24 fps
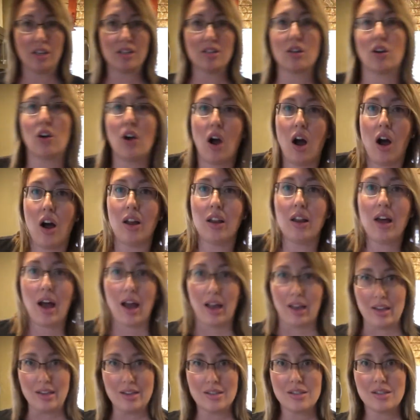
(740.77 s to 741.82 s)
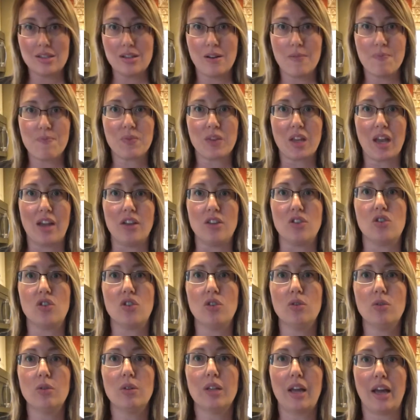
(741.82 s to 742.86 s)
are all iced, I
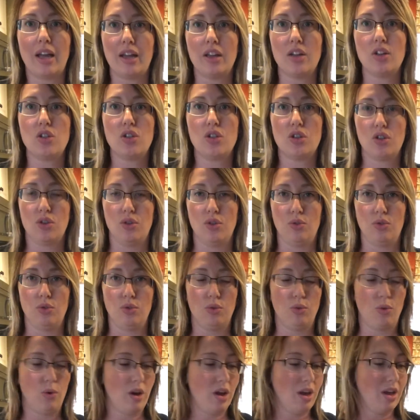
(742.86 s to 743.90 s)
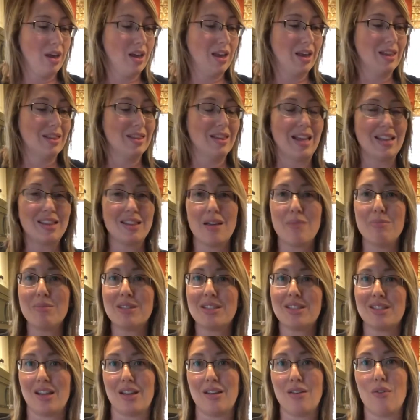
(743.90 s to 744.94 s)
do like to let them
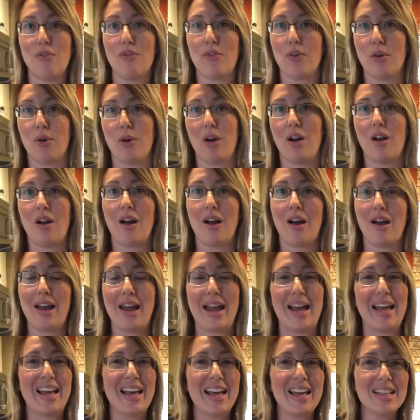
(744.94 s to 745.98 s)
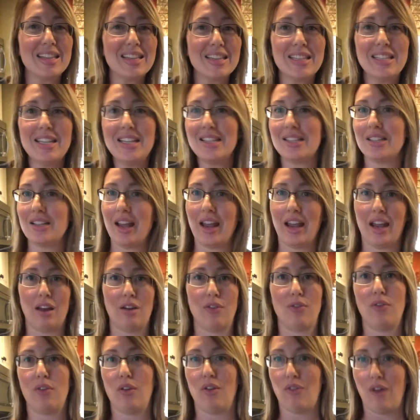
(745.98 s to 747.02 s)
sit for at least a
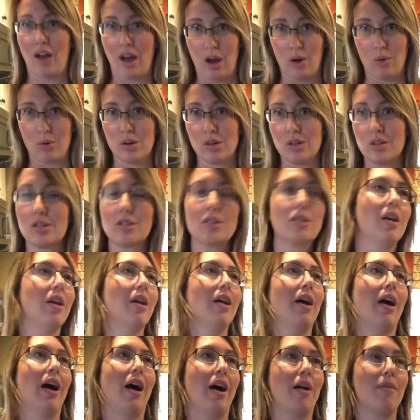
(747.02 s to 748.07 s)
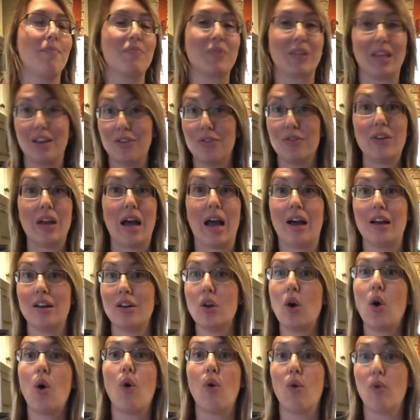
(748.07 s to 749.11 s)
handful of hours, if not
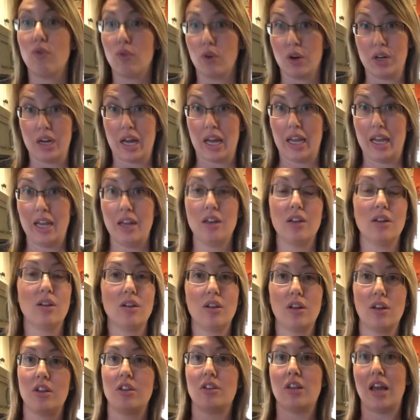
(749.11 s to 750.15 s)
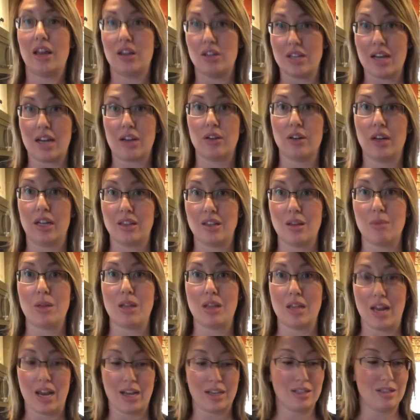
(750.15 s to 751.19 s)
overnight, and decorate them the
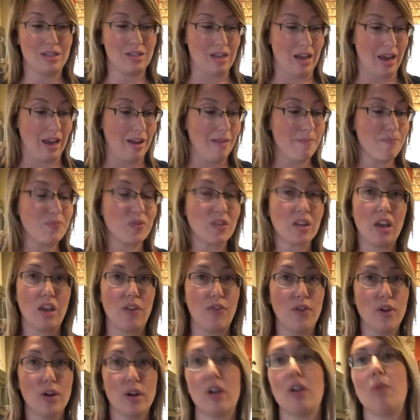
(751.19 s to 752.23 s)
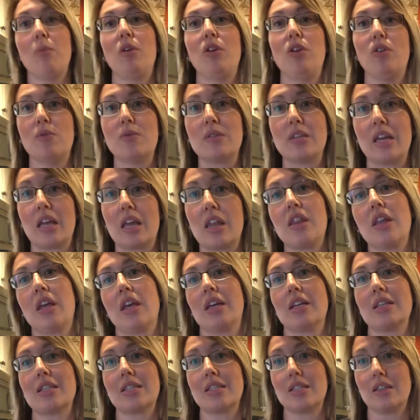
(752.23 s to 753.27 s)
next day if you're gonna be using
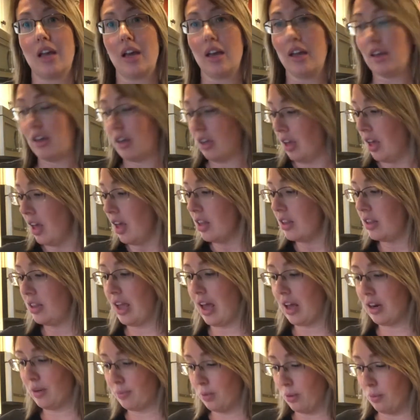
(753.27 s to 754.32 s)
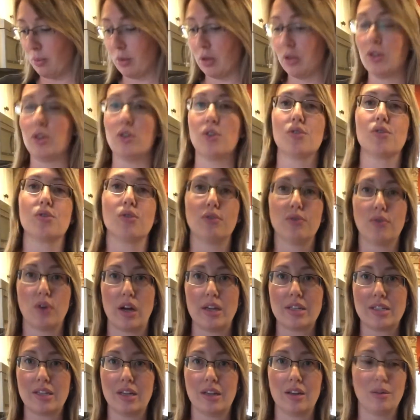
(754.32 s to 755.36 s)
things like the edible markers or
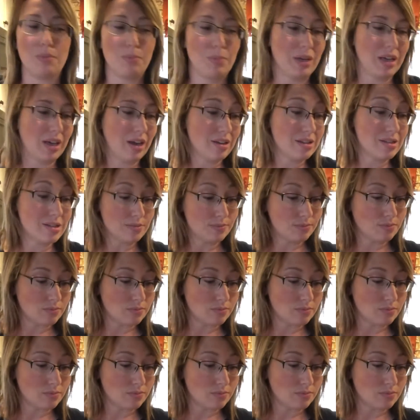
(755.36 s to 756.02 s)
frosting, because